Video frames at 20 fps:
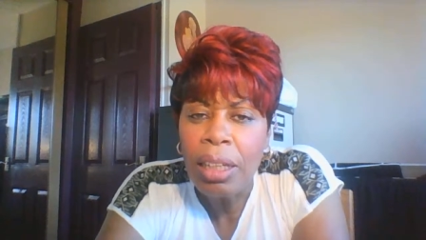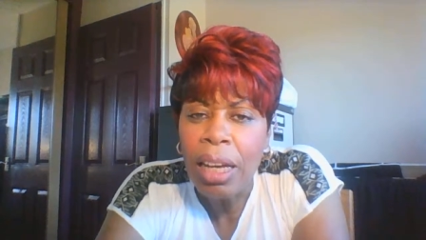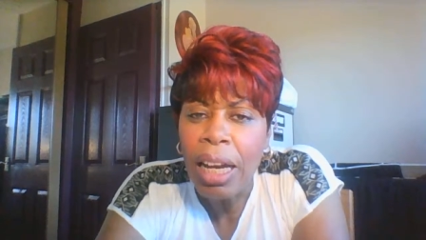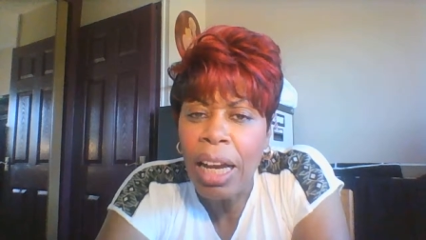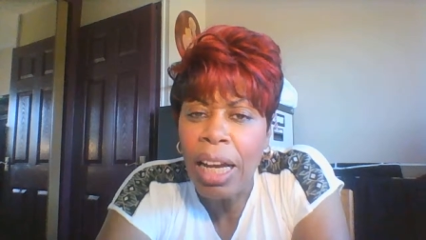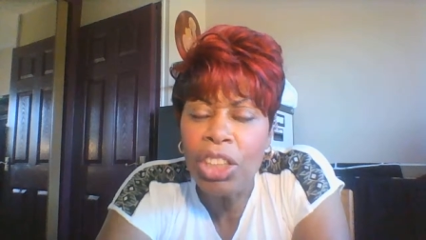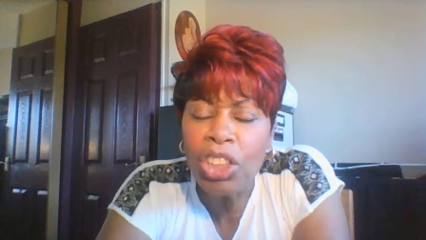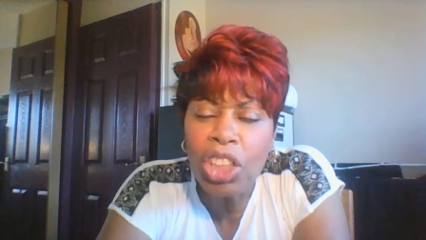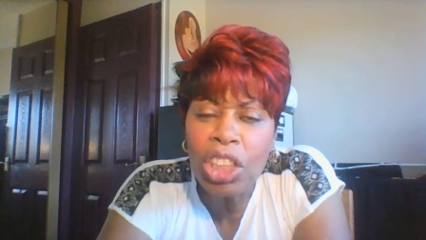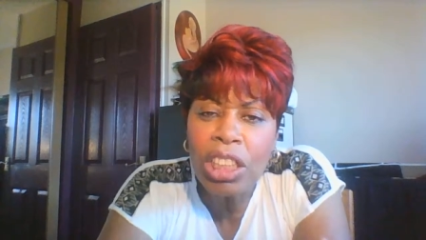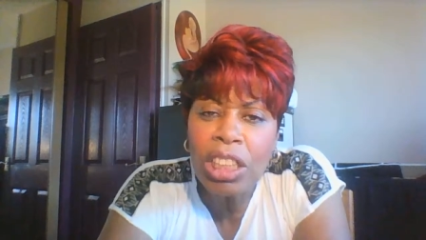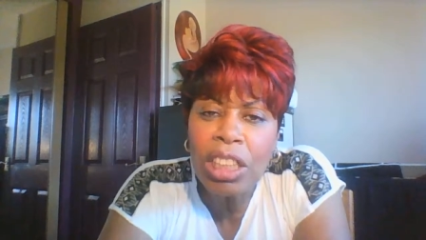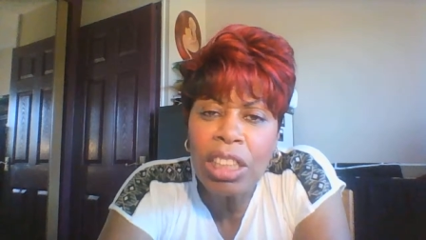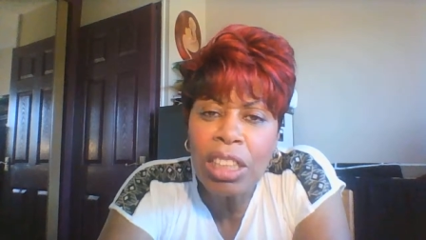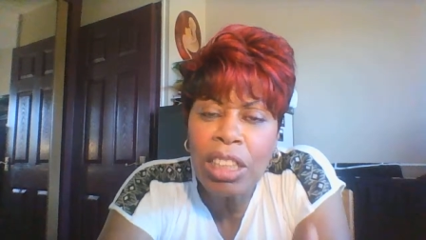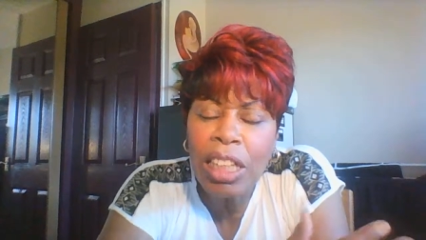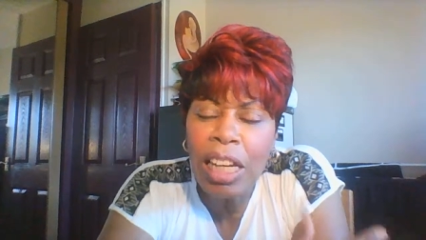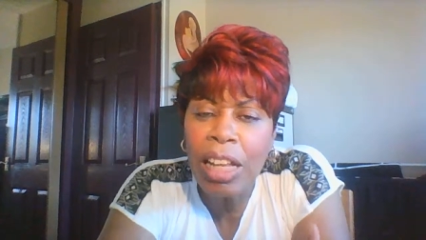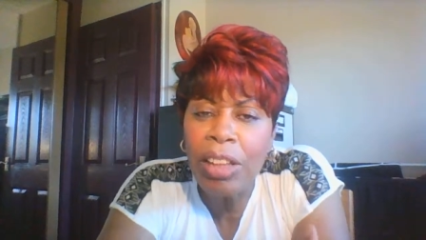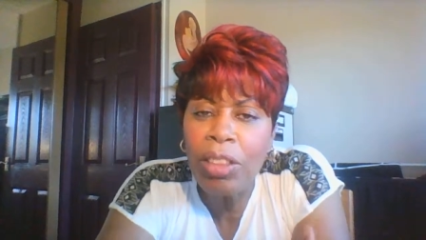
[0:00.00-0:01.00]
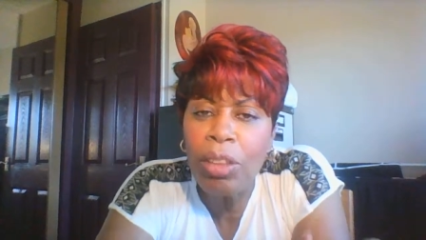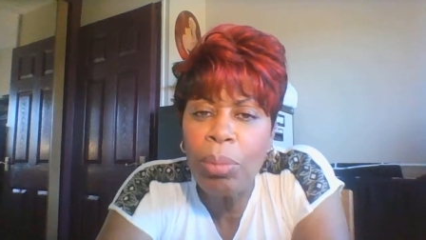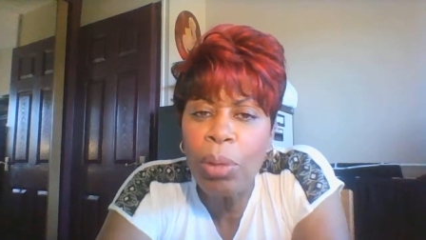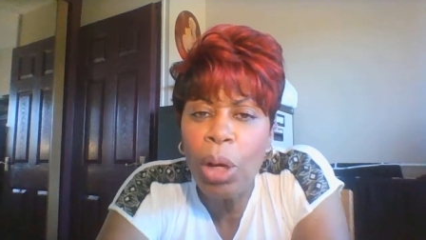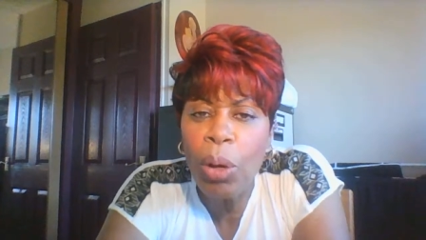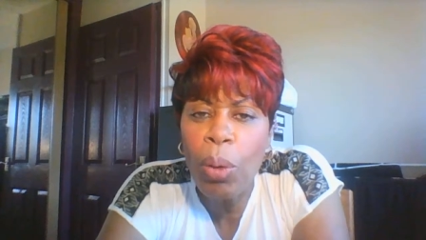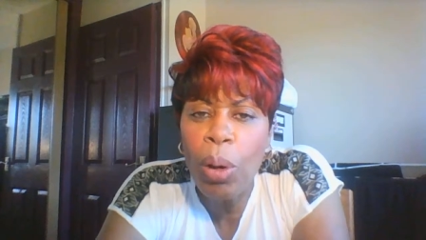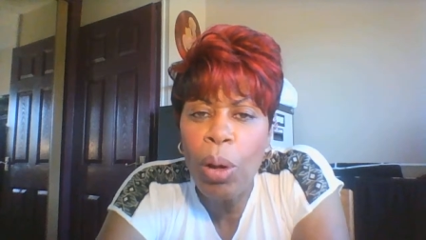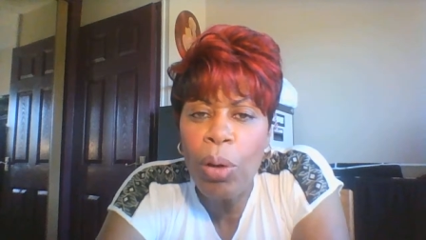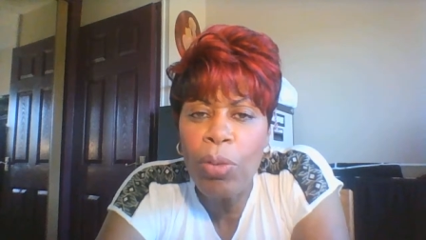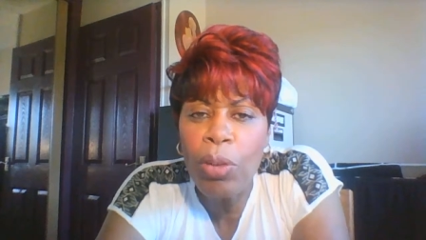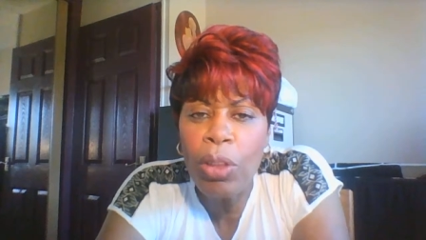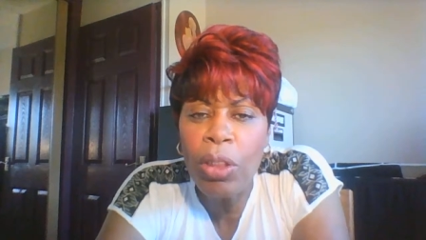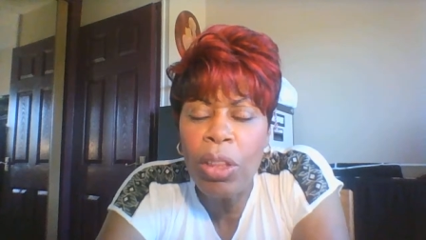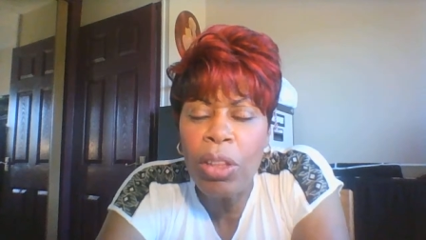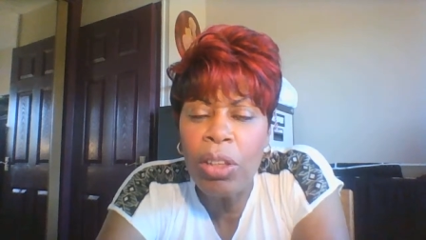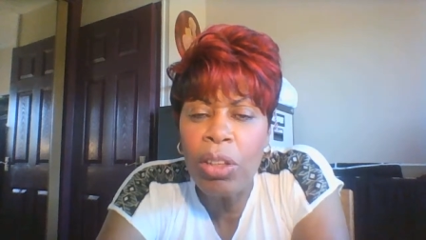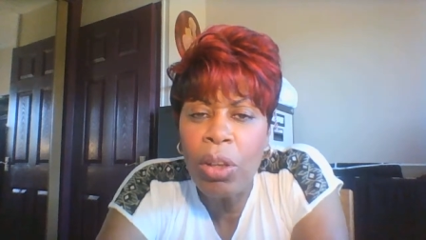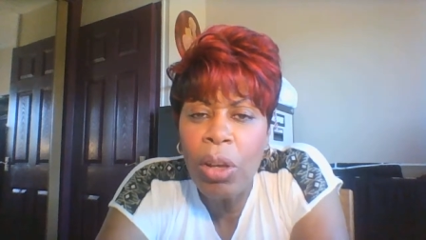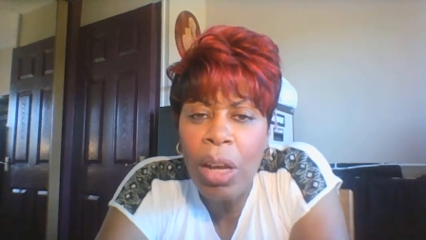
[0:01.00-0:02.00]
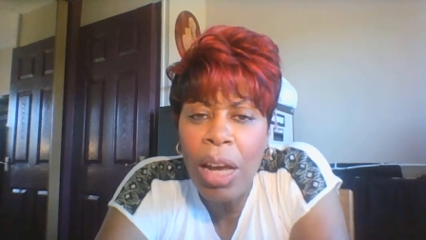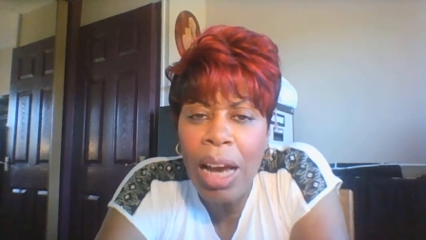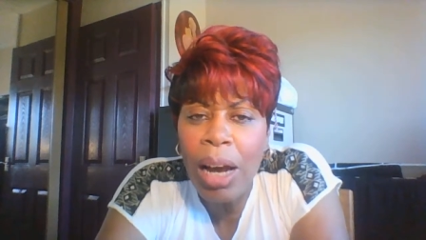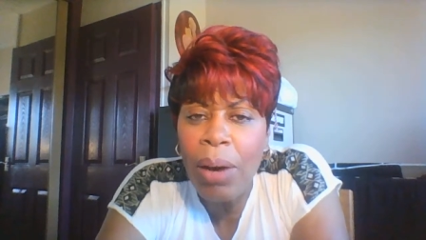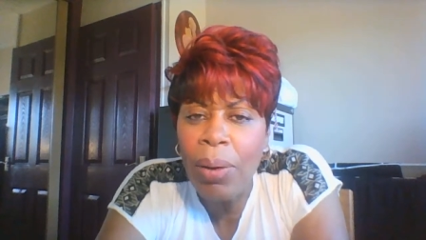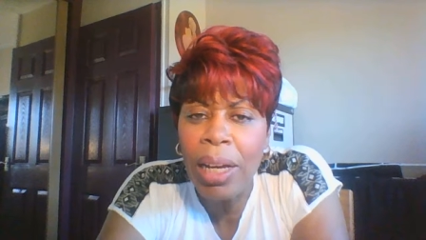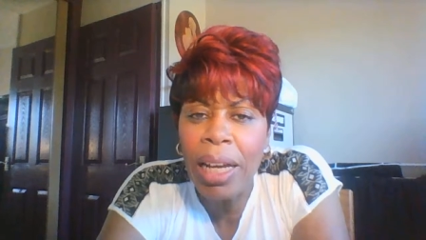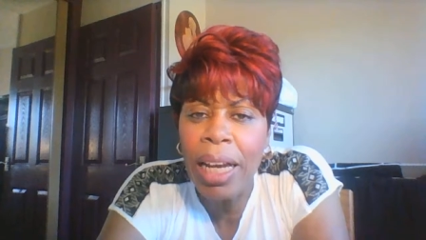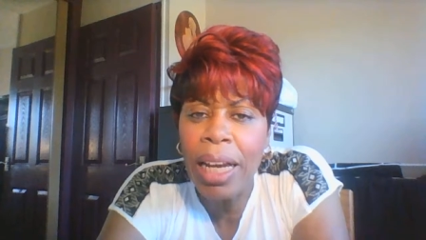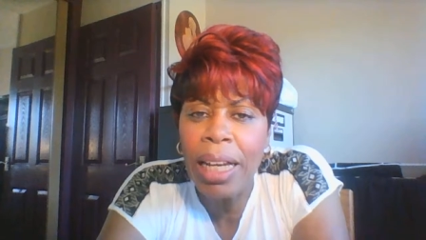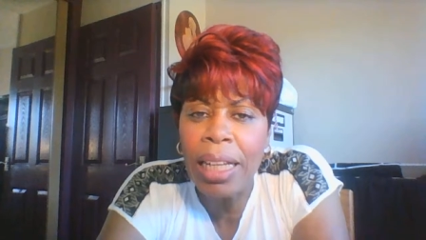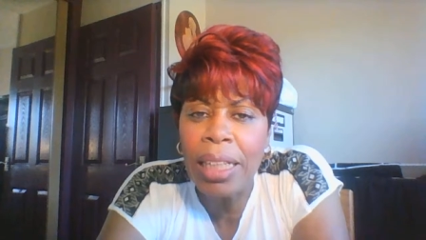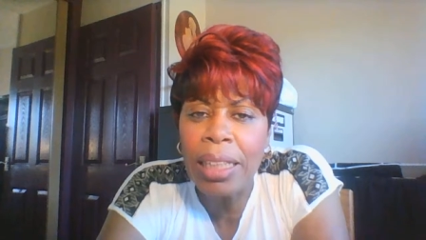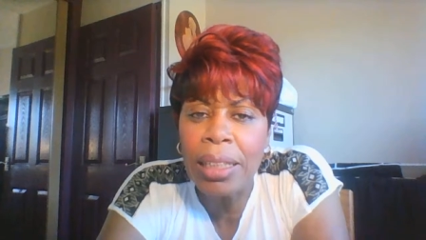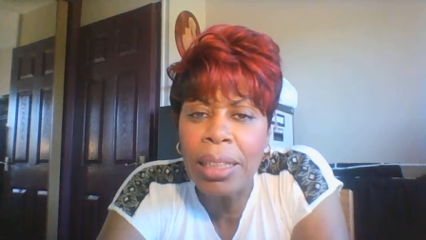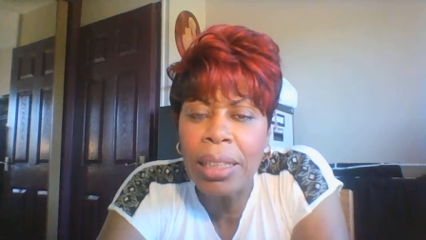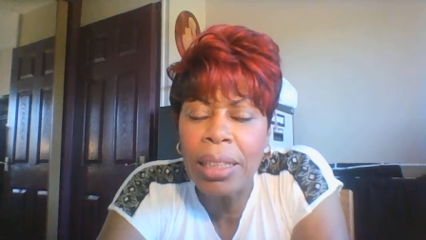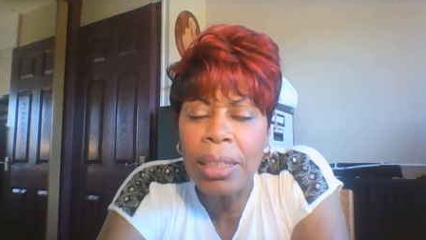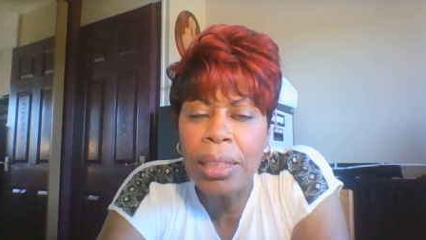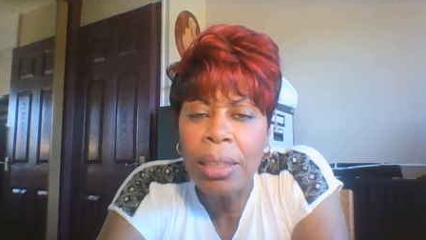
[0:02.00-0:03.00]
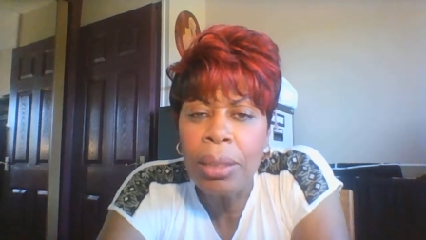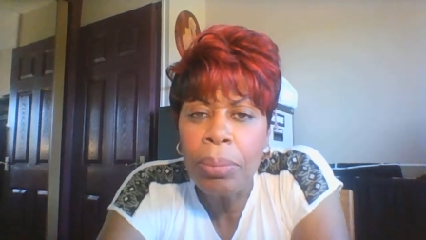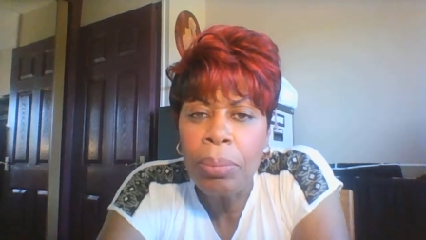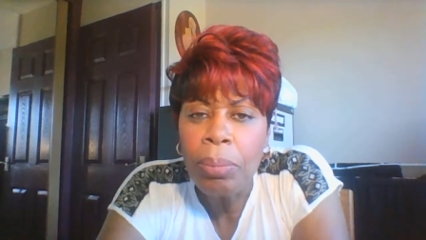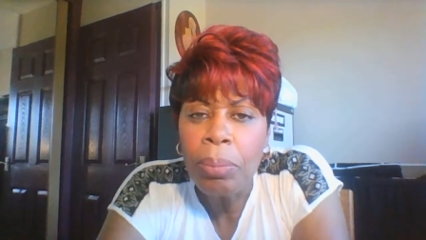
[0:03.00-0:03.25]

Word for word: and just let them go over our heads.